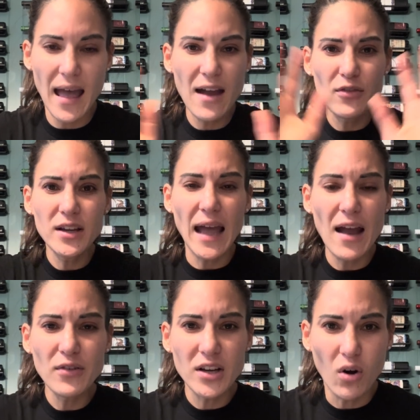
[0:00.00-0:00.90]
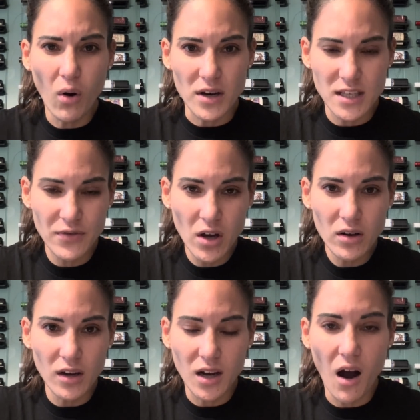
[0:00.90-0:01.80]
Every course, if you go
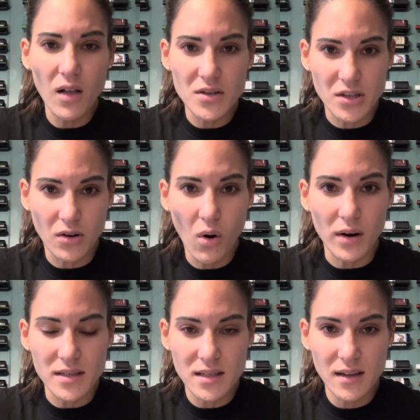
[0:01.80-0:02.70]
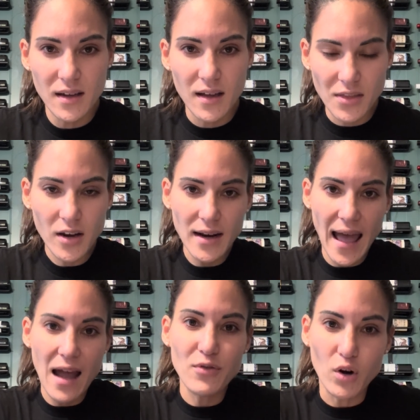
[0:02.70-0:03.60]
to a college course, they're going to
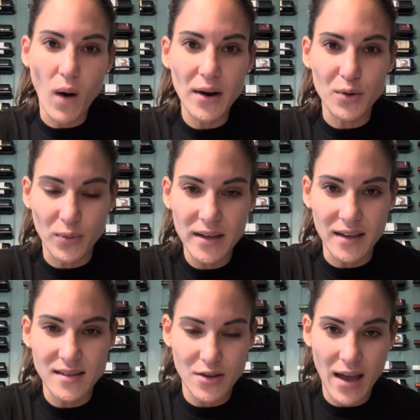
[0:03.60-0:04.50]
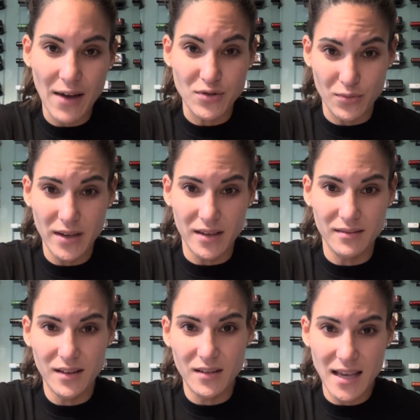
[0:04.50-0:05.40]
have required readings that you have to read,
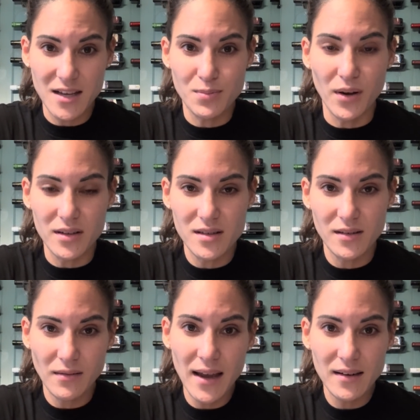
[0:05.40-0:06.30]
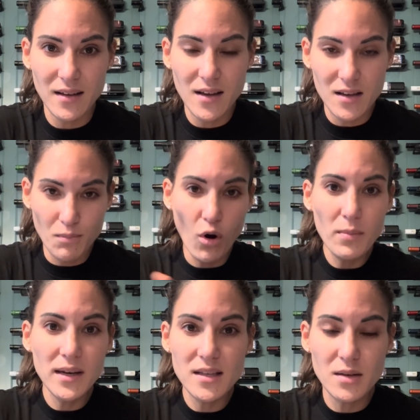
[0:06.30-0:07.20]
textbooks, right?
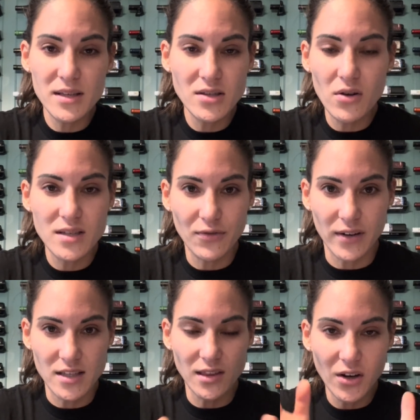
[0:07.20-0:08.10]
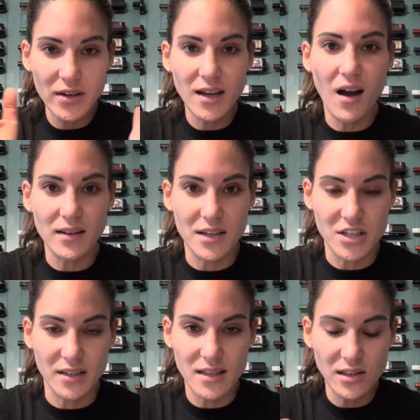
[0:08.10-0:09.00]
Mormonism is no different. It's a learning
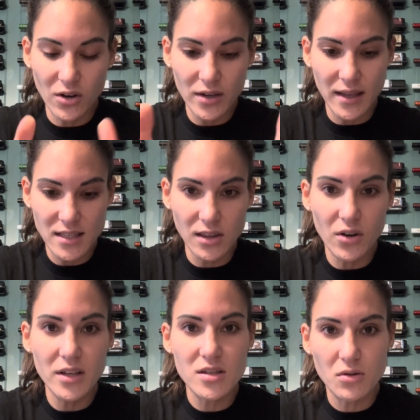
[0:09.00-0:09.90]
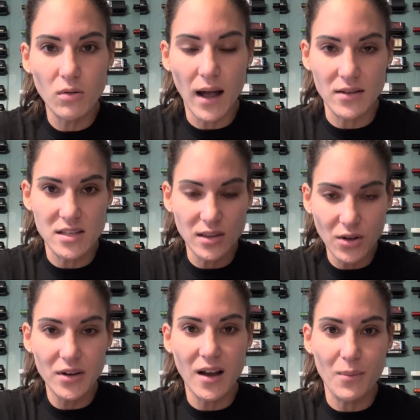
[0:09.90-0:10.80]
cognition. It's a learning schoolhouse. It's a
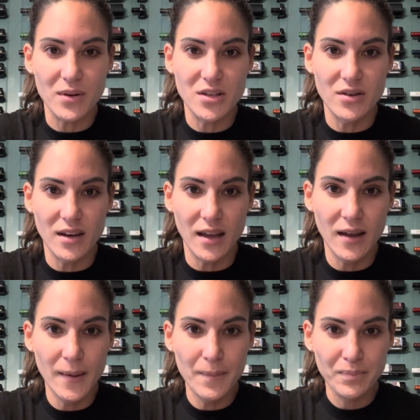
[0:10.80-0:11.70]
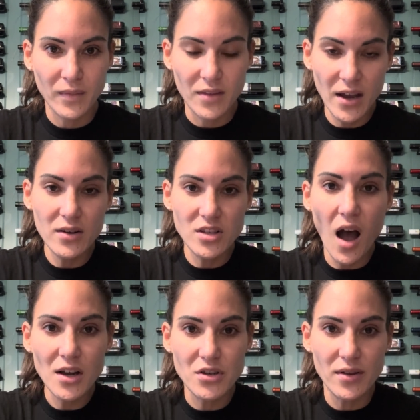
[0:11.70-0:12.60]
learning opportunity. Their
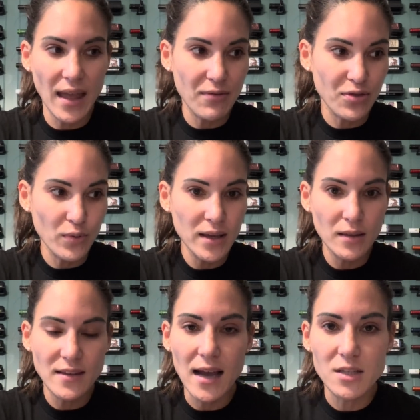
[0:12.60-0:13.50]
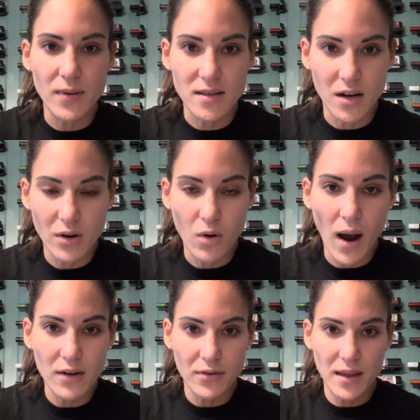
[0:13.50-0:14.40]
doctrine, they have 3 textbooks that are
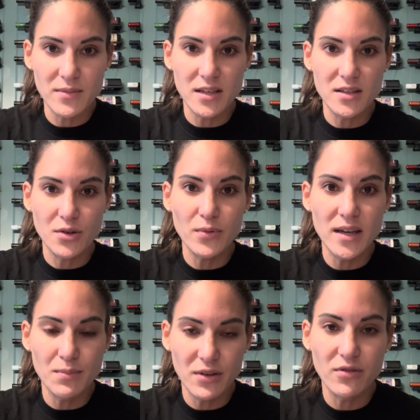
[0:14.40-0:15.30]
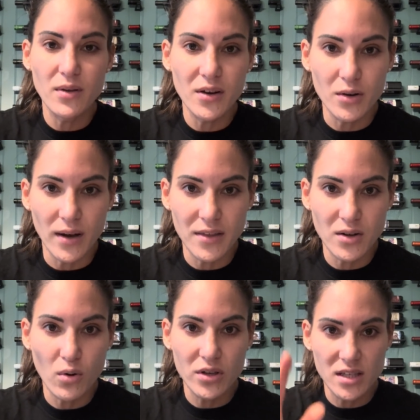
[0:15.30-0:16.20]
required for them to read and be familiar with
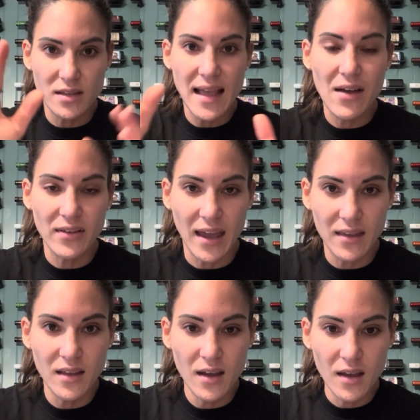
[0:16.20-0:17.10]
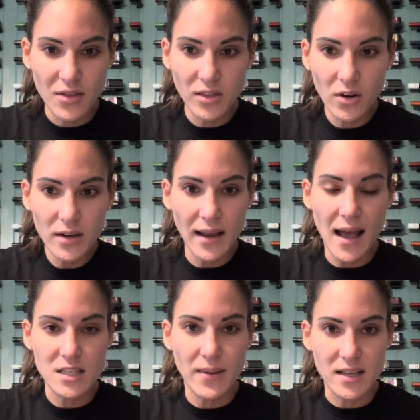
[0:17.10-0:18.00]
in order to navigate the learning
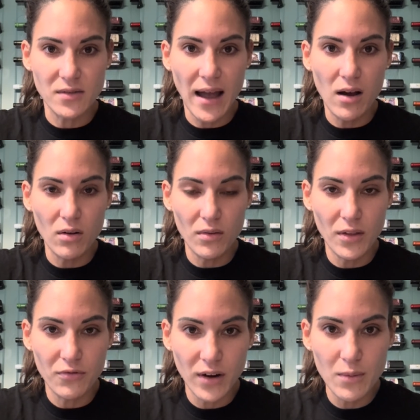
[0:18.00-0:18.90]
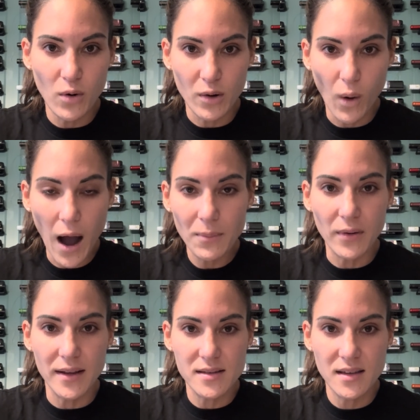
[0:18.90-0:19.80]
aspects of how the framework
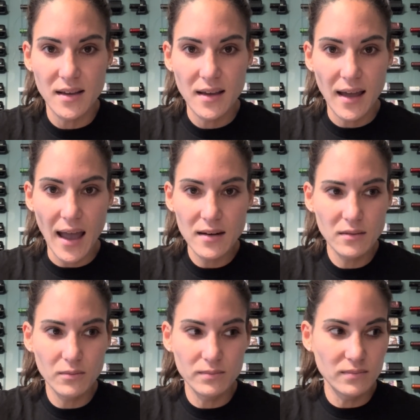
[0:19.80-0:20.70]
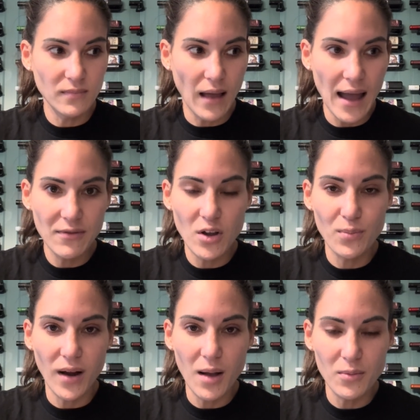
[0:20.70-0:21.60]
operates. And I have no
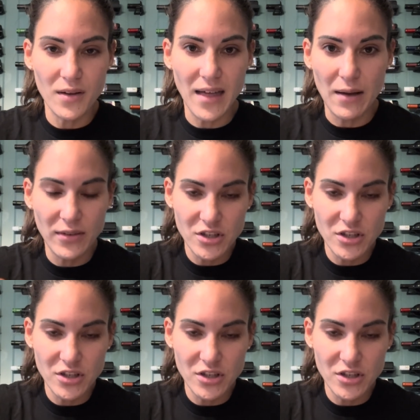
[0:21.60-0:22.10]
problem with that.